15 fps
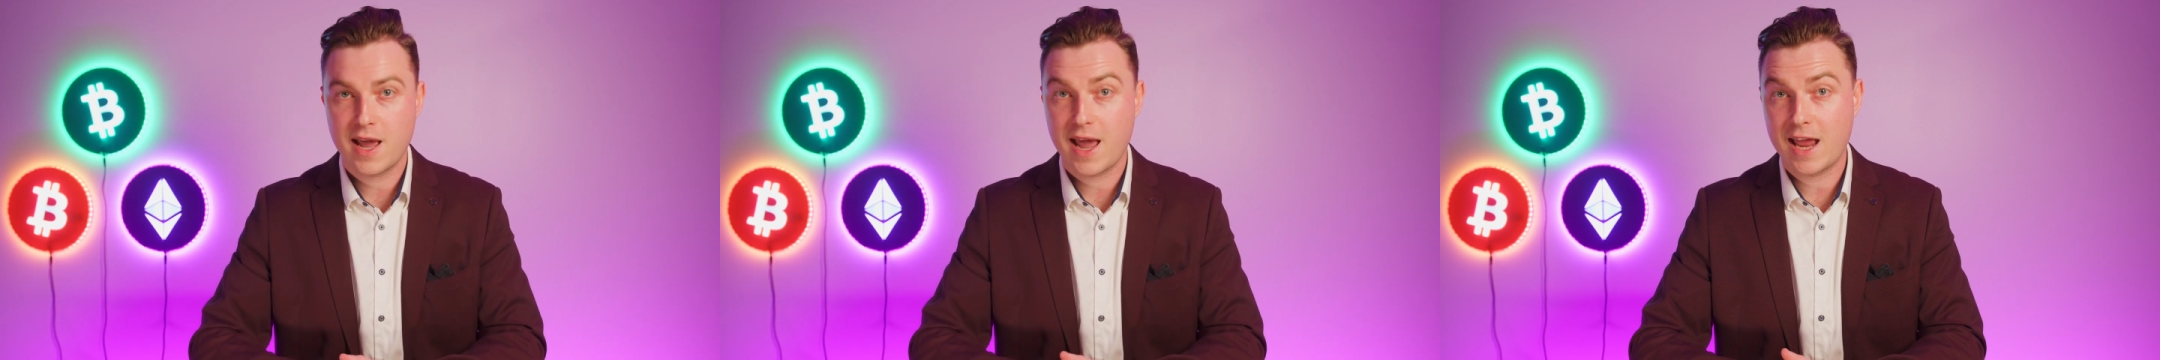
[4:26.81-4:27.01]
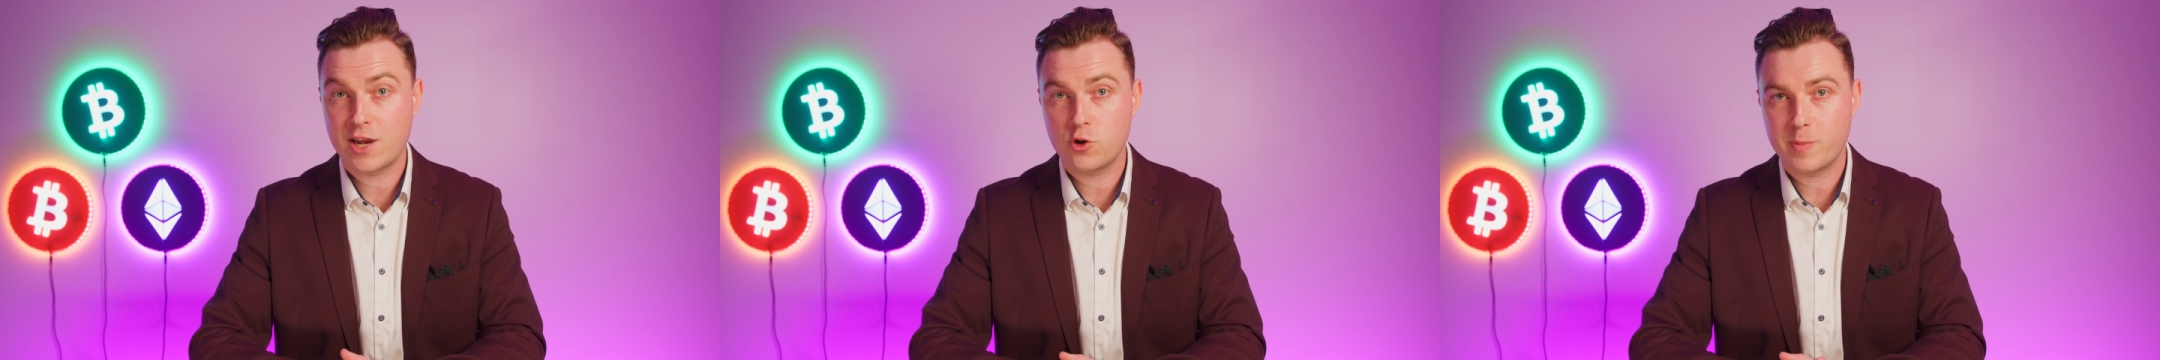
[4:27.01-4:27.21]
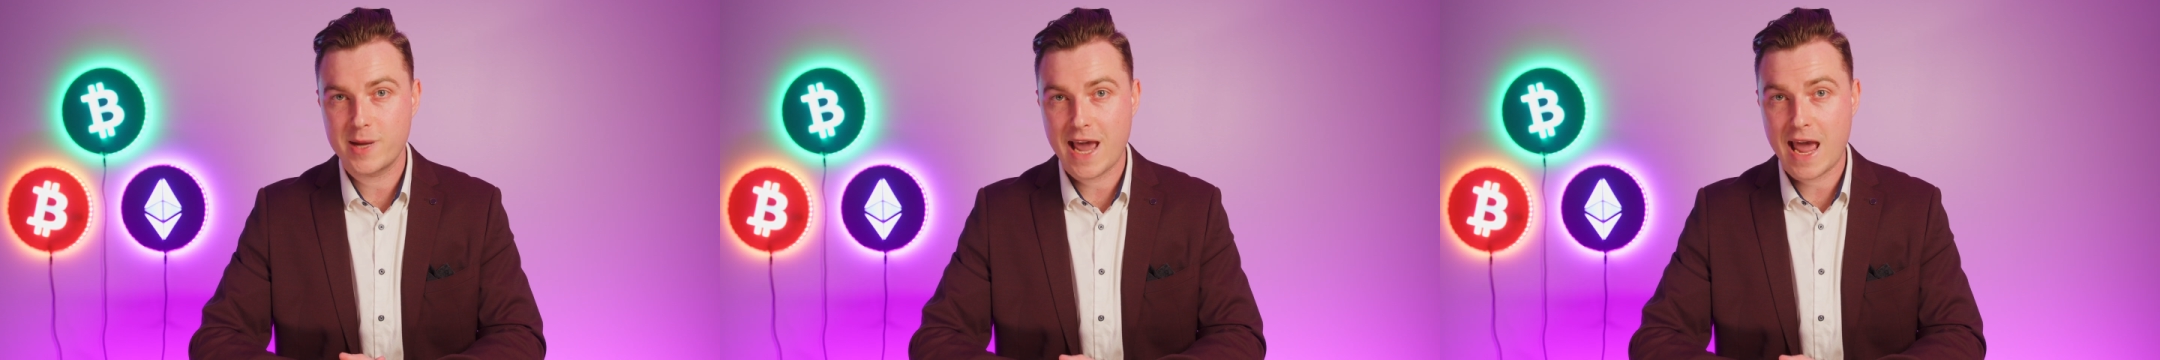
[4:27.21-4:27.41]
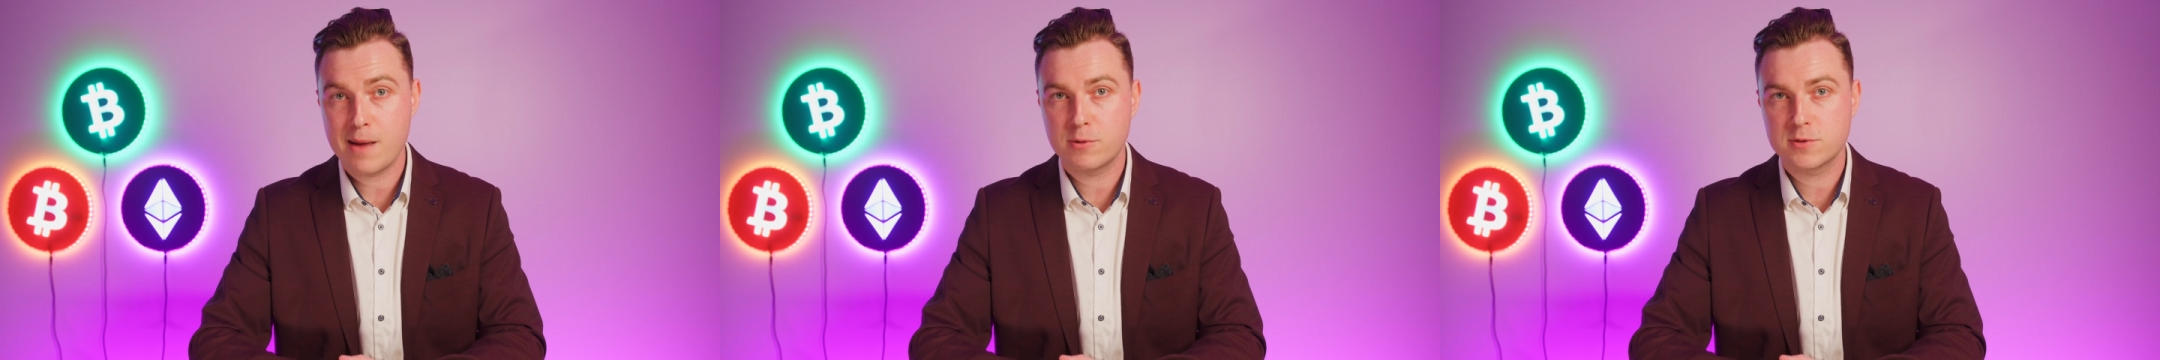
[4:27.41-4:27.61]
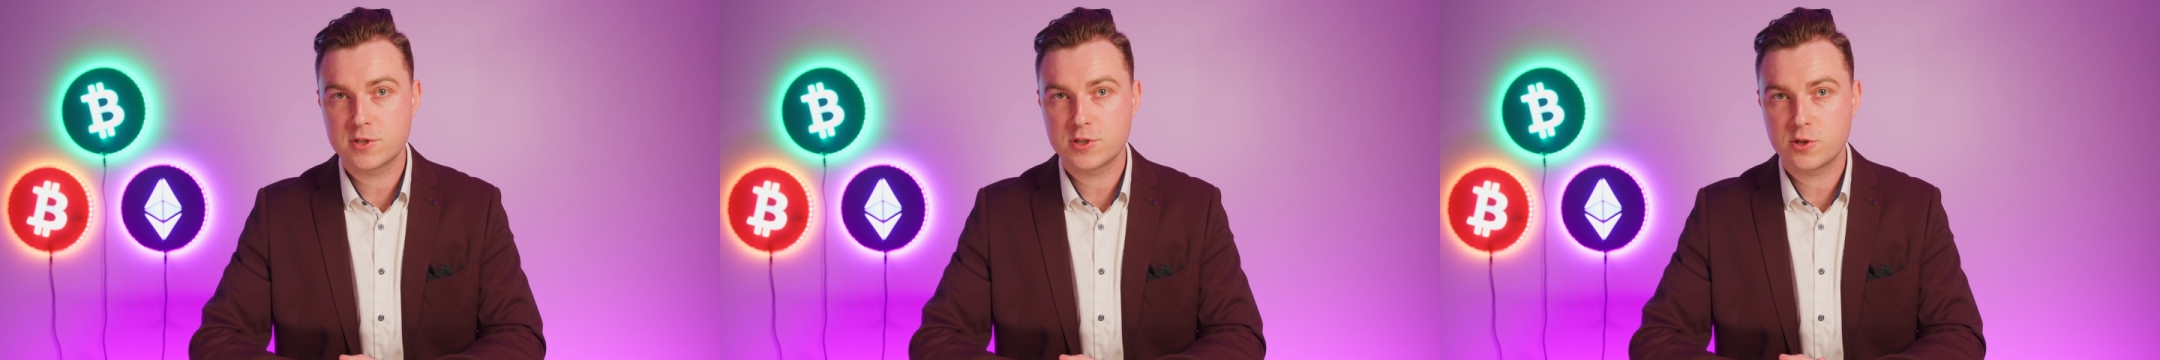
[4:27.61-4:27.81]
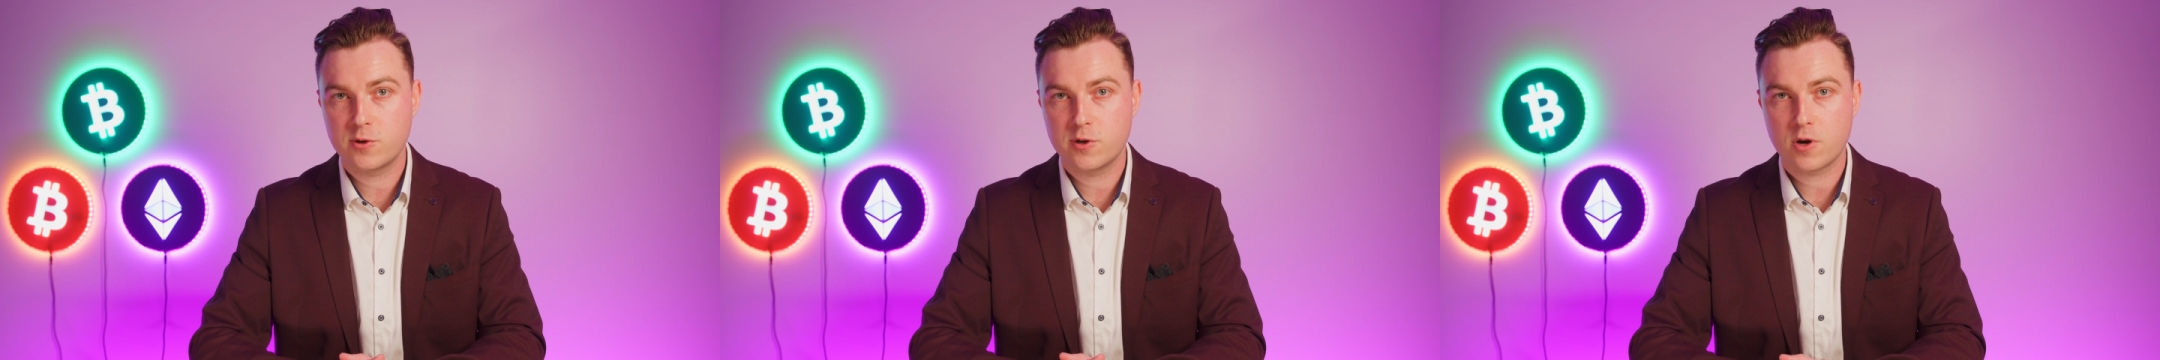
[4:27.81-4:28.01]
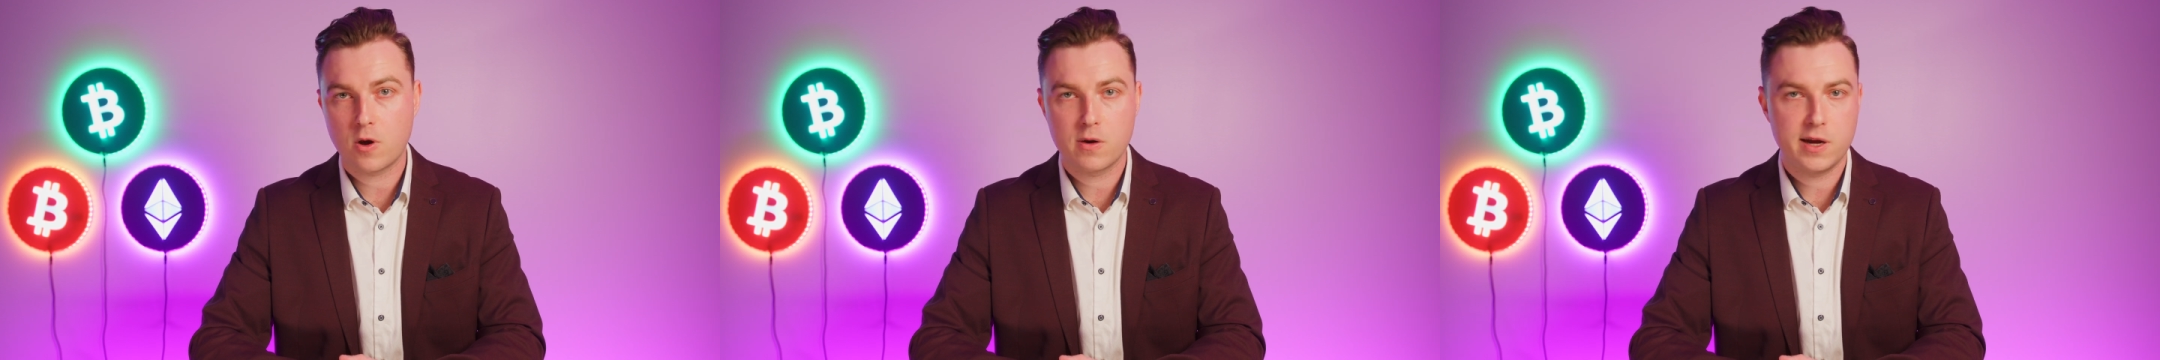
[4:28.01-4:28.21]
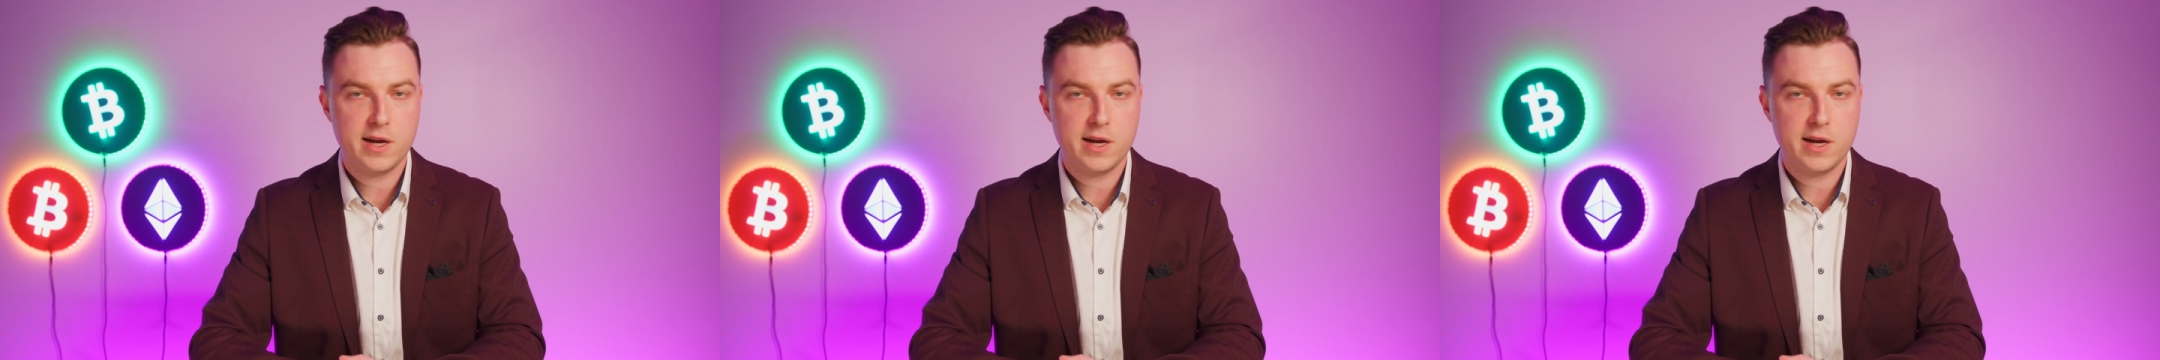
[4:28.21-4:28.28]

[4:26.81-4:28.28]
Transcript: and you'll be able to do it on